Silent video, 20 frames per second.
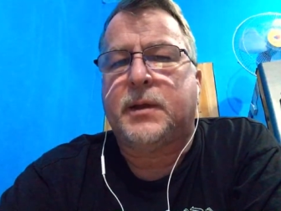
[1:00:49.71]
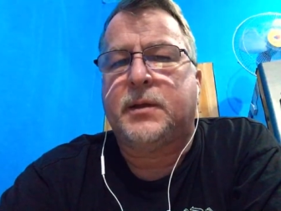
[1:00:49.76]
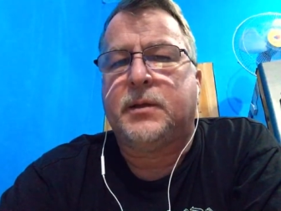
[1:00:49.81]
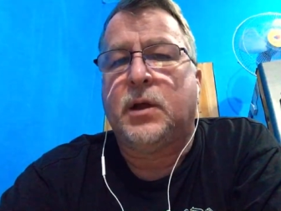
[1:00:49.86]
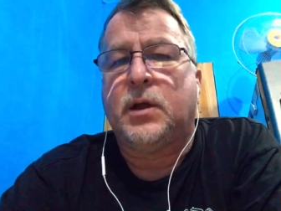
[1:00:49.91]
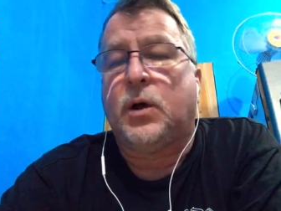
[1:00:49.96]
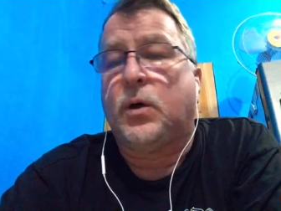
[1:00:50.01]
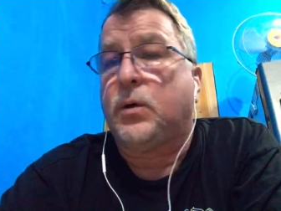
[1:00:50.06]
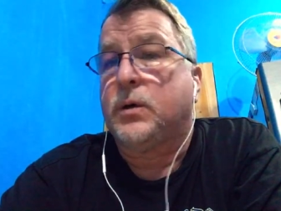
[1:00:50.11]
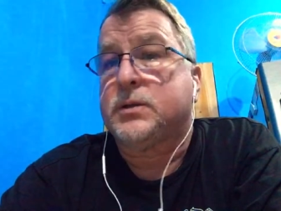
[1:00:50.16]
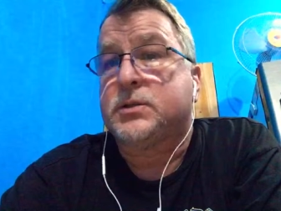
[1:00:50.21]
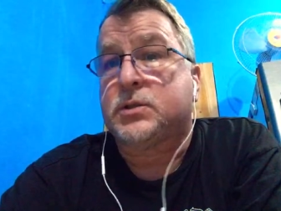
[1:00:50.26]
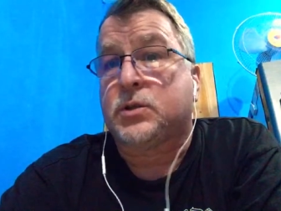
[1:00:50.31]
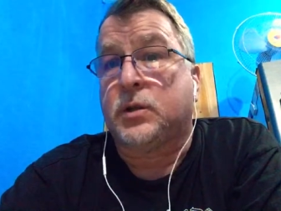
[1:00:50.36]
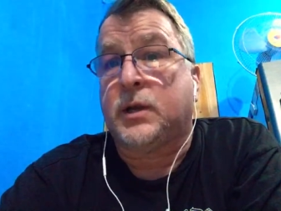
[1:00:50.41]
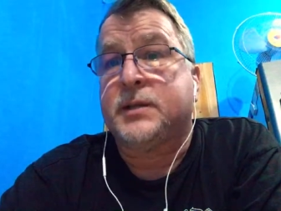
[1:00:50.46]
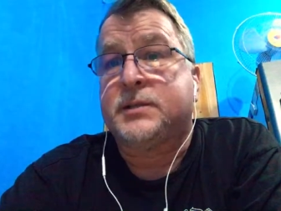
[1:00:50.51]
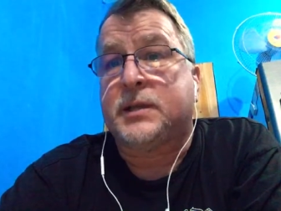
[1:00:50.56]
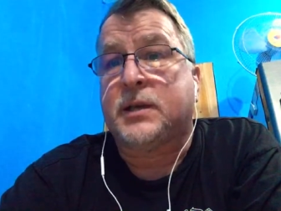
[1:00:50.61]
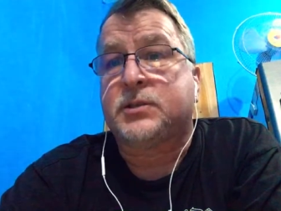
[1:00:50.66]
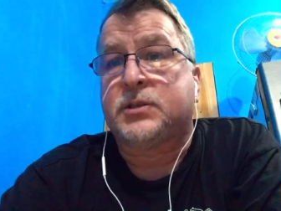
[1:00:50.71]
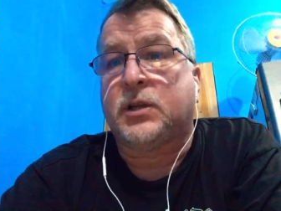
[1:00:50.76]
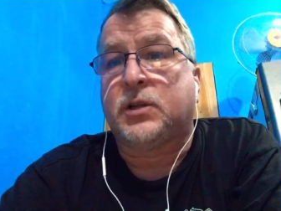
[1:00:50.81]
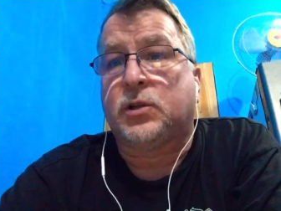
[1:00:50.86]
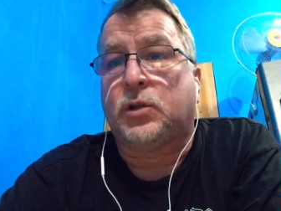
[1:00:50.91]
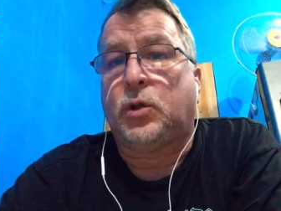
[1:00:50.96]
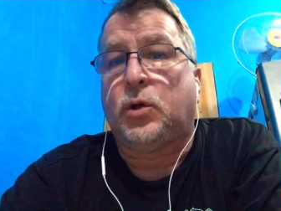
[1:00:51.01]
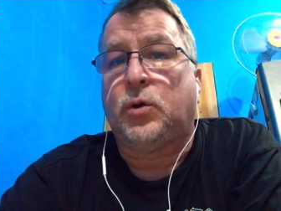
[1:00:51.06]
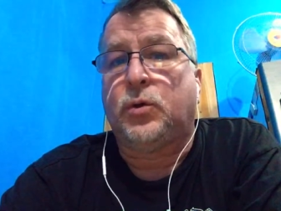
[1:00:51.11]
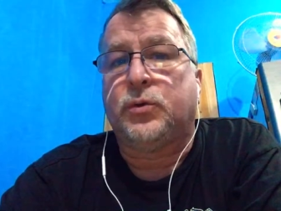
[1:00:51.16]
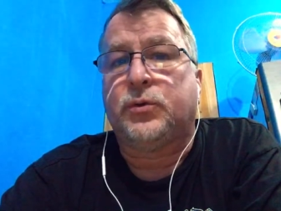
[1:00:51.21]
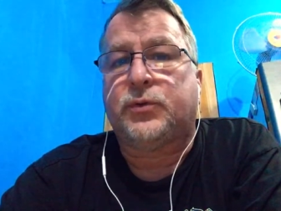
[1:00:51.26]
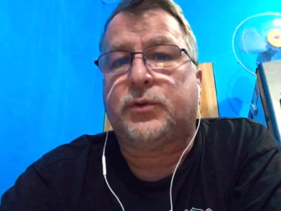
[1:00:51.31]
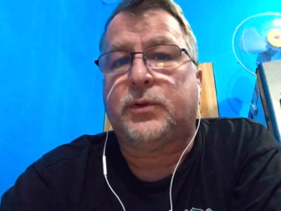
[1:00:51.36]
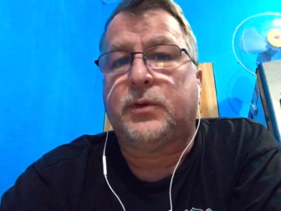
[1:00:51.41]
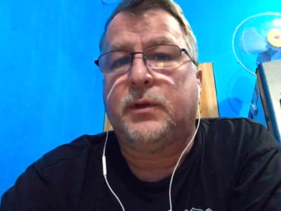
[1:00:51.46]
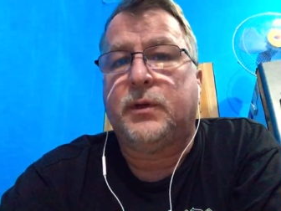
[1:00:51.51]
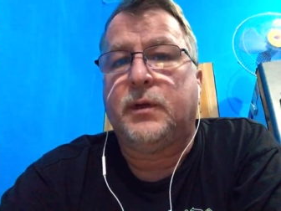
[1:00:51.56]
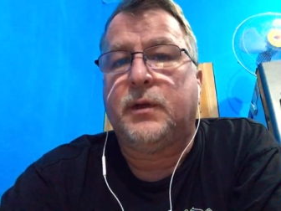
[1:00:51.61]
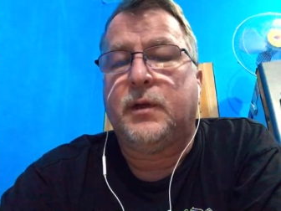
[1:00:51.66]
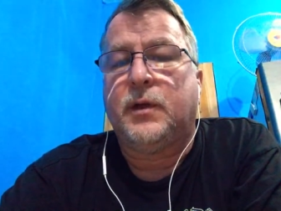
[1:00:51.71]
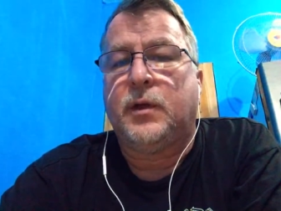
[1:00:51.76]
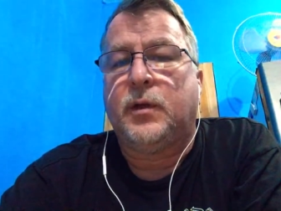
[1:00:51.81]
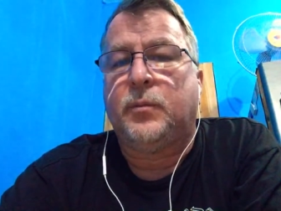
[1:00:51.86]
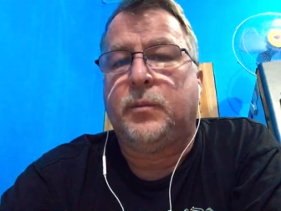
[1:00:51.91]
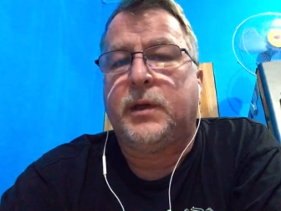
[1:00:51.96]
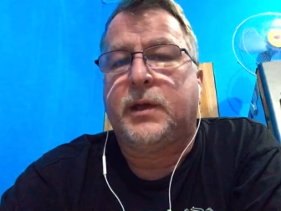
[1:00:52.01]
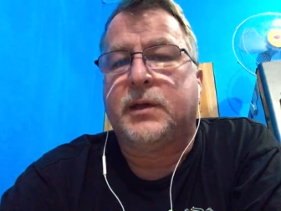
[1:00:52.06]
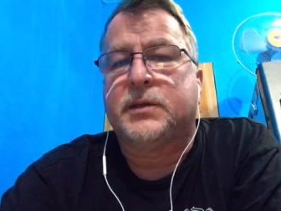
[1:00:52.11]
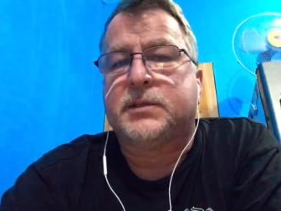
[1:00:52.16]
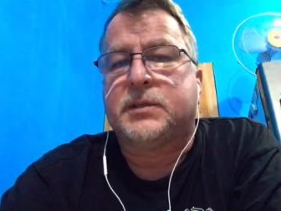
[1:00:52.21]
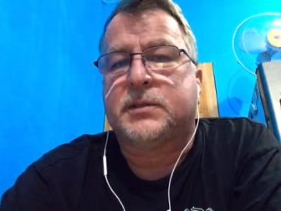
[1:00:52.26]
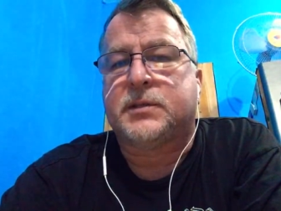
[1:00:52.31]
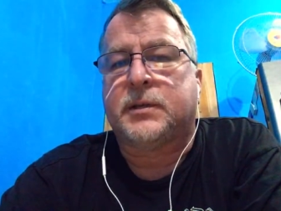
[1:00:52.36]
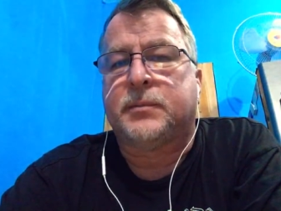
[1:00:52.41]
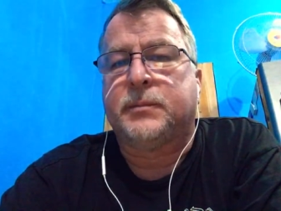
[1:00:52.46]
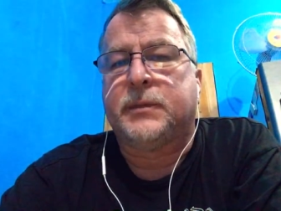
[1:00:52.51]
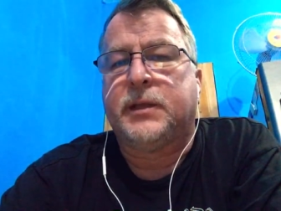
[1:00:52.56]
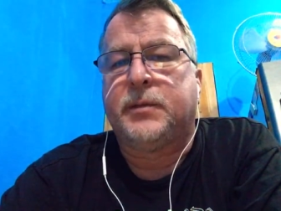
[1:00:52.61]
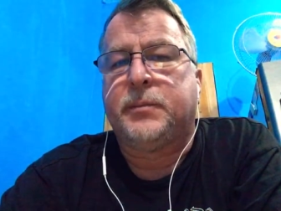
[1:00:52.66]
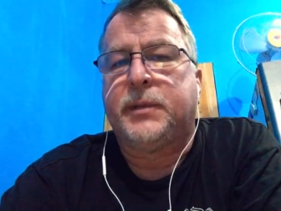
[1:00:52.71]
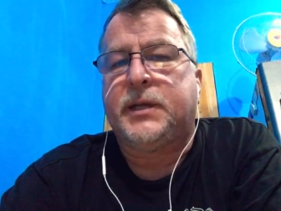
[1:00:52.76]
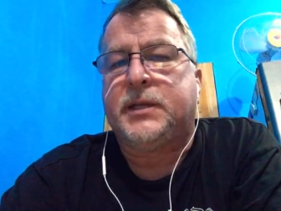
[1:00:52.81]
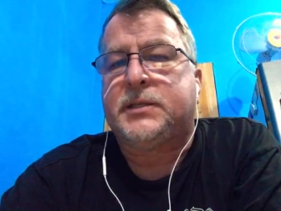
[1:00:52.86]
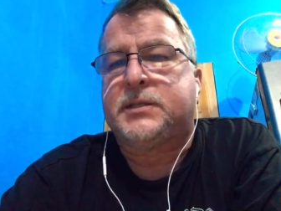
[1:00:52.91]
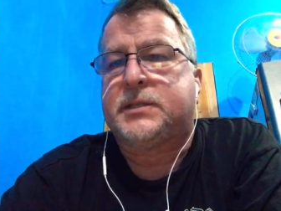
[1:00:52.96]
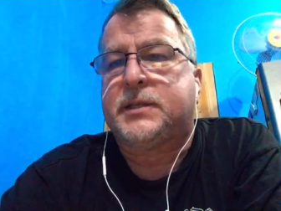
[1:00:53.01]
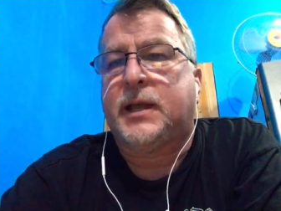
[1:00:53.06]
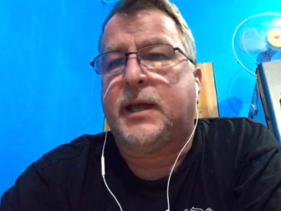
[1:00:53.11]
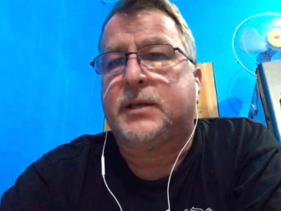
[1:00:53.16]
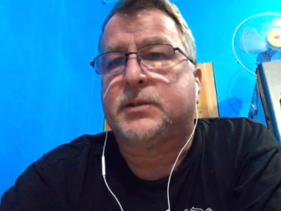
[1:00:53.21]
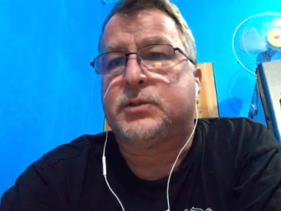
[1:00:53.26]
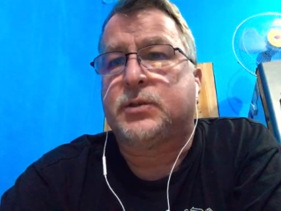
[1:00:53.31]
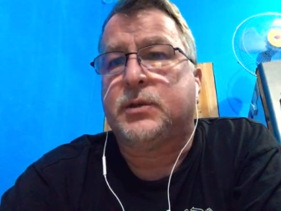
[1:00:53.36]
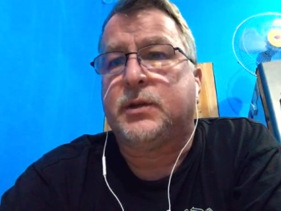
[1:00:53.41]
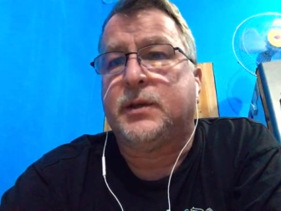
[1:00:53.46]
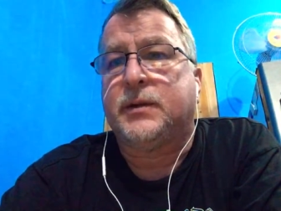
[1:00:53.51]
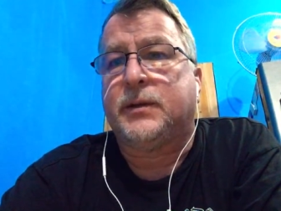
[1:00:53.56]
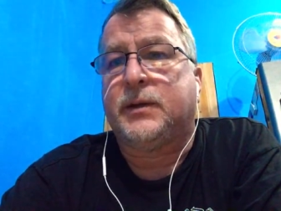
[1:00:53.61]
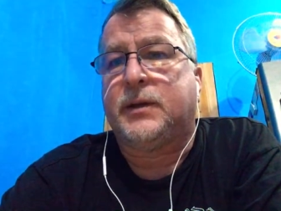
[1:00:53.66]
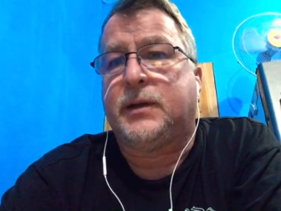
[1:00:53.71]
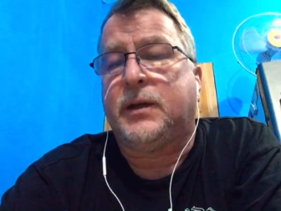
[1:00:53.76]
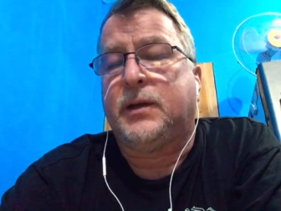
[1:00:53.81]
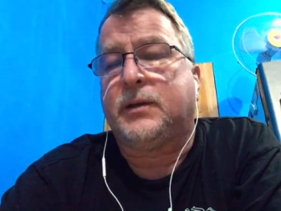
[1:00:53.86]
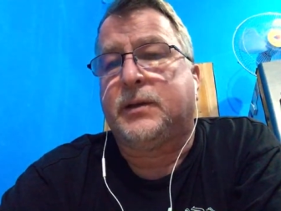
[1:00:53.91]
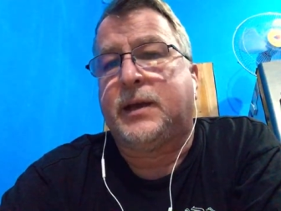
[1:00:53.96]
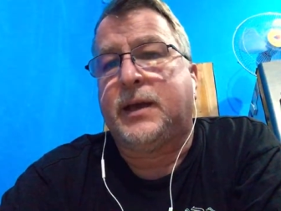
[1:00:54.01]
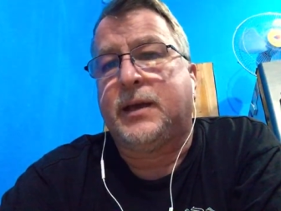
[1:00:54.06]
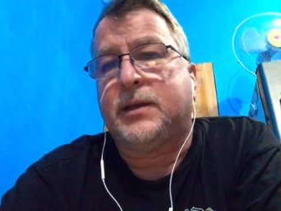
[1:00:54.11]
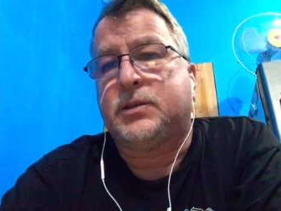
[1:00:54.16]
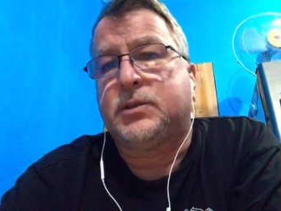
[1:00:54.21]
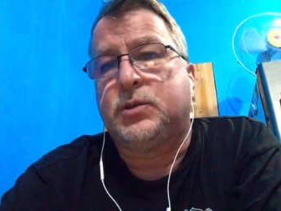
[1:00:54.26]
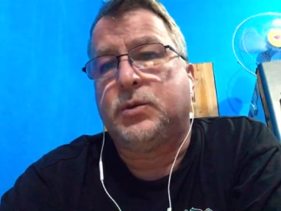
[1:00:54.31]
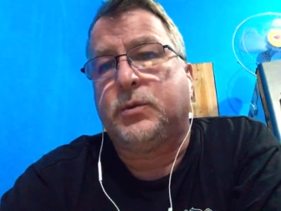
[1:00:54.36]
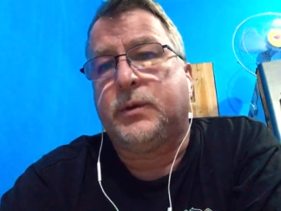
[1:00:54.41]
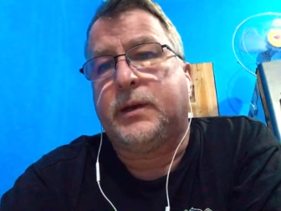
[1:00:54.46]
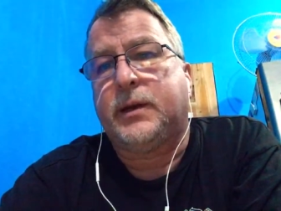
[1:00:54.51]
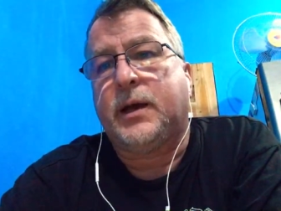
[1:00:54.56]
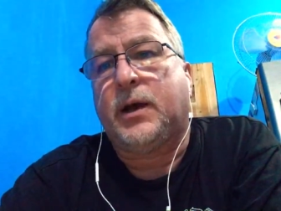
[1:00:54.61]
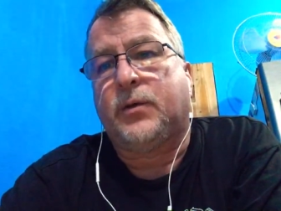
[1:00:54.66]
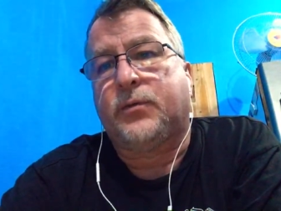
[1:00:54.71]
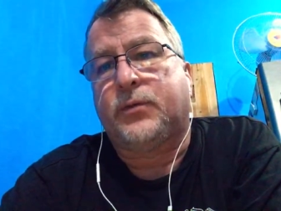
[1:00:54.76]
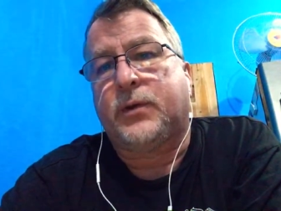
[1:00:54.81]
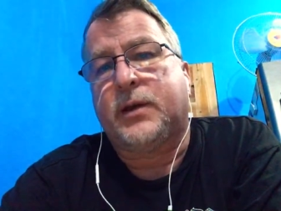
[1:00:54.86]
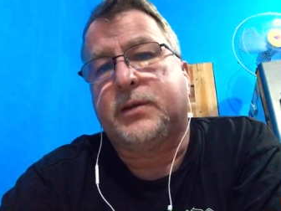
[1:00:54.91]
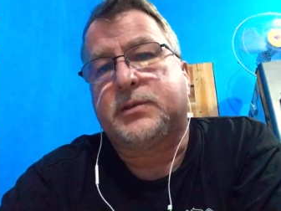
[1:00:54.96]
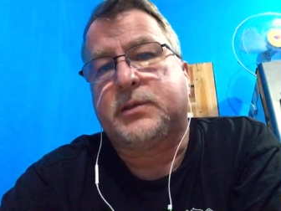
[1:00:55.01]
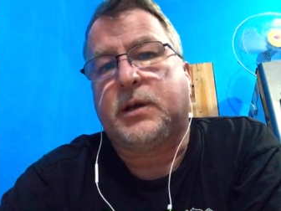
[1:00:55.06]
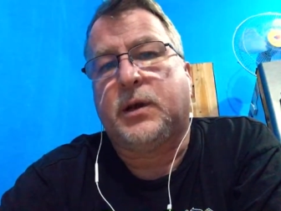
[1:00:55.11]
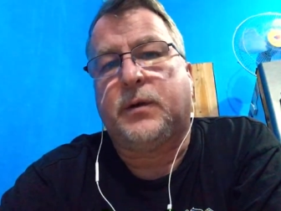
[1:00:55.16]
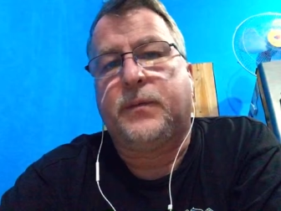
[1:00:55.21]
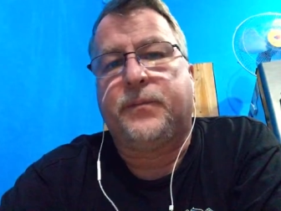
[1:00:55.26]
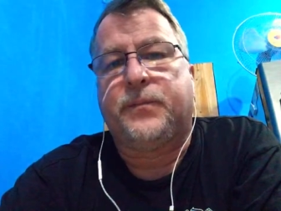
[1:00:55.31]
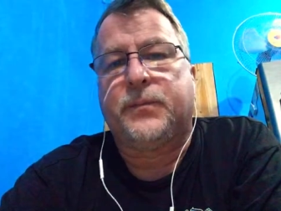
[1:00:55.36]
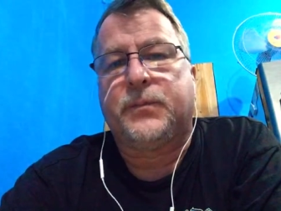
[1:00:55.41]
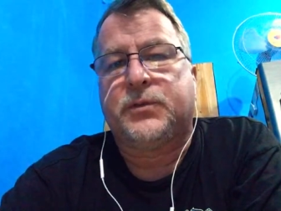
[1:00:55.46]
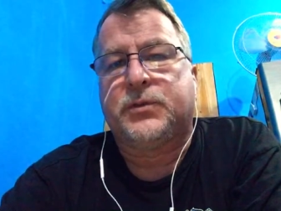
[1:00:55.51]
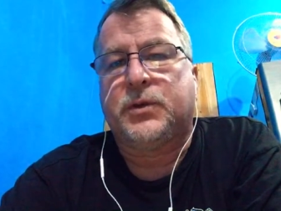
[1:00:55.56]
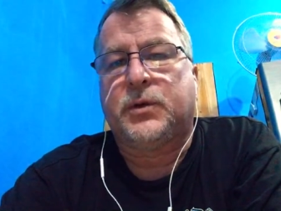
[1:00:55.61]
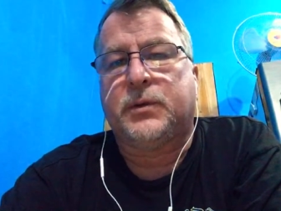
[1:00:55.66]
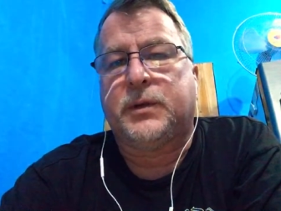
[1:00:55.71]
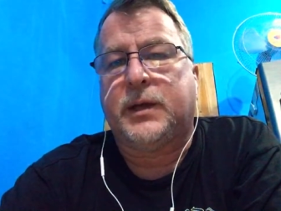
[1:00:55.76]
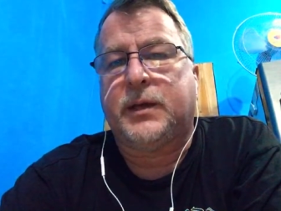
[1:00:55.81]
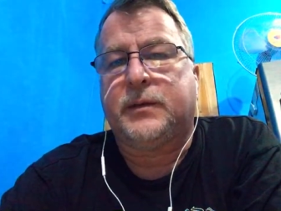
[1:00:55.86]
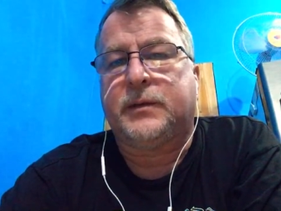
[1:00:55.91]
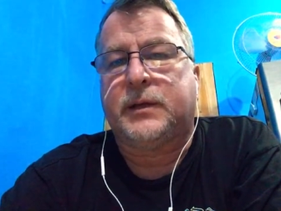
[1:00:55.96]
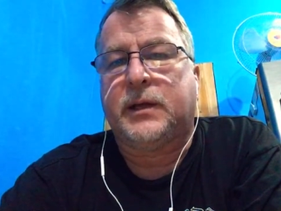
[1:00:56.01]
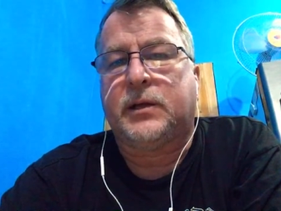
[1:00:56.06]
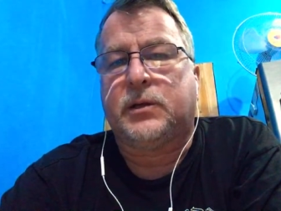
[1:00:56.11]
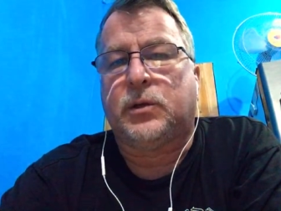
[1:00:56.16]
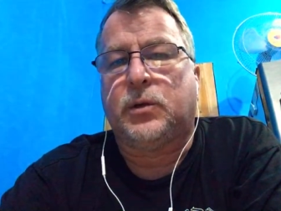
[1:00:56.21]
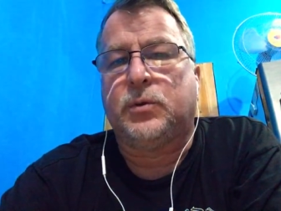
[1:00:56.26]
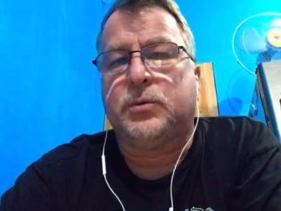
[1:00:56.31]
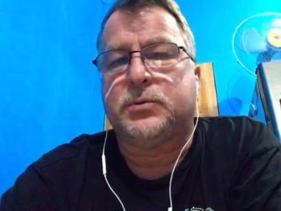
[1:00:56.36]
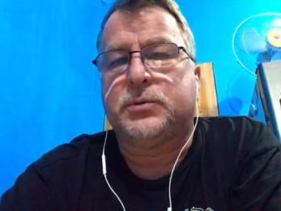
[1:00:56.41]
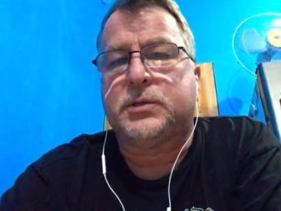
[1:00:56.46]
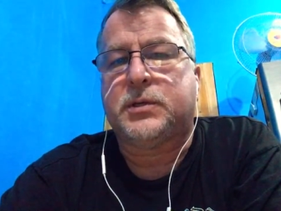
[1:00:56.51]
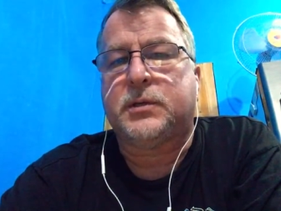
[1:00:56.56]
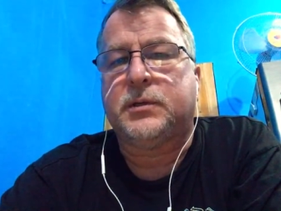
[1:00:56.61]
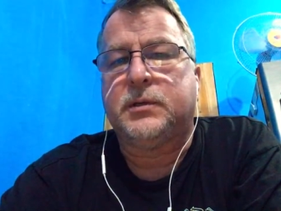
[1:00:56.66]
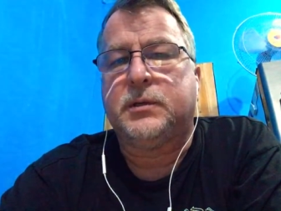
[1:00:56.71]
No, it's actually closed because it's unlimited steak, so you can't do it al fresco. So they closed.